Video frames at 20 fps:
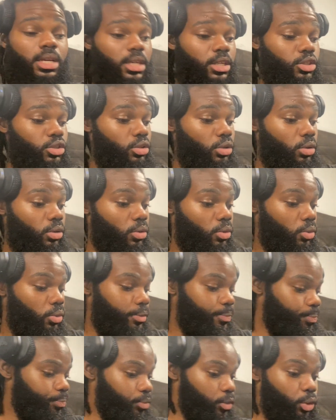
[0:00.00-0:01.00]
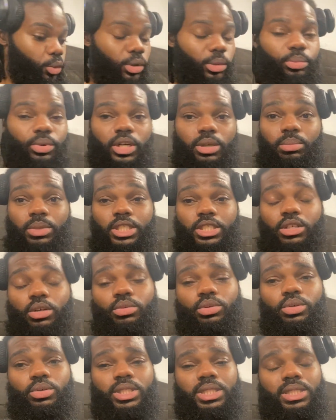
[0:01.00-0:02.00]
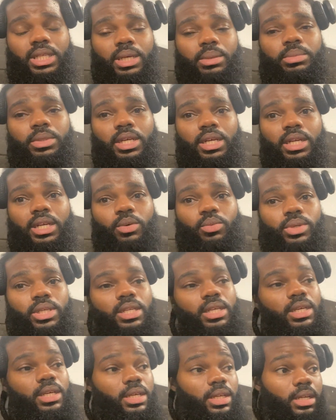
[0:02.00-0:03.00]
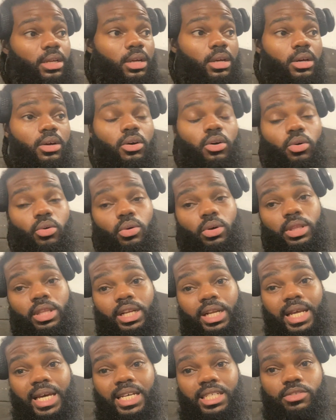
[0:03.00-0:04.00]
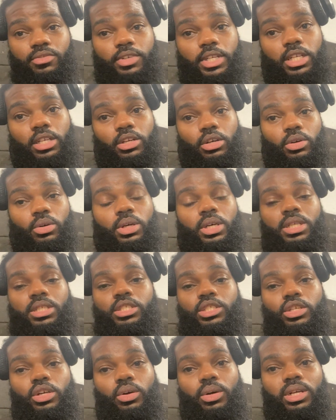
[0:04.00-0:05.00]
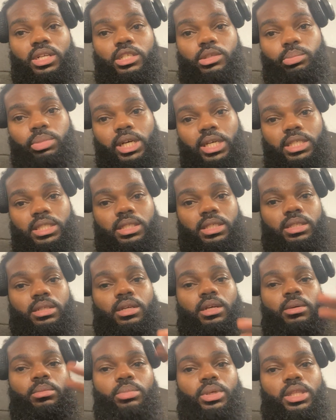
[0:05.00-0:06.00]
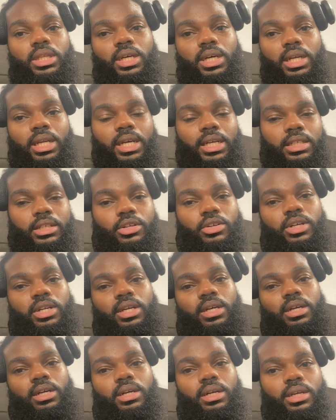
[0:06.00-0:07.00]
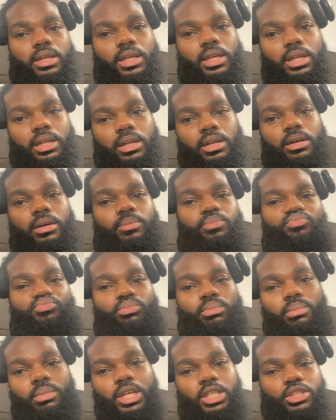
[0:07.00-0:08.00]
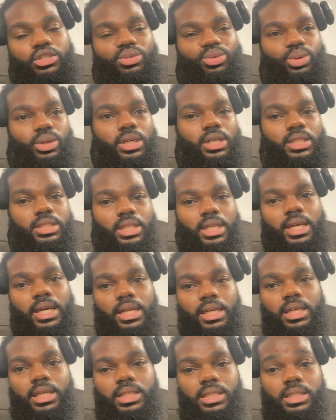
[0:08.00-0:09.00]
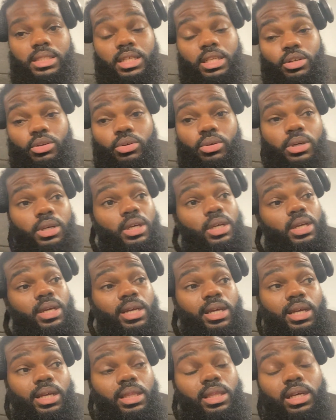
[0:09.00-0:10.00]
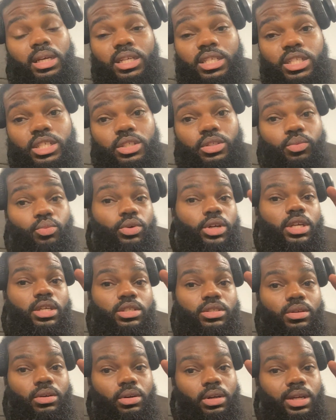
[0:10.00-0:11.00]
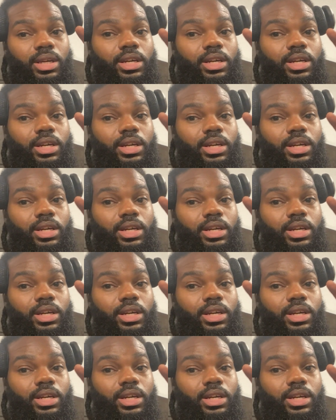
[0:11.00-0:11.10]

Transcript: So we pretty much go do the same thing that we did on the last video. Just go ahead and splice it, put the connector in there, heat it up, make sure it's got a good seal, and then just reinstall the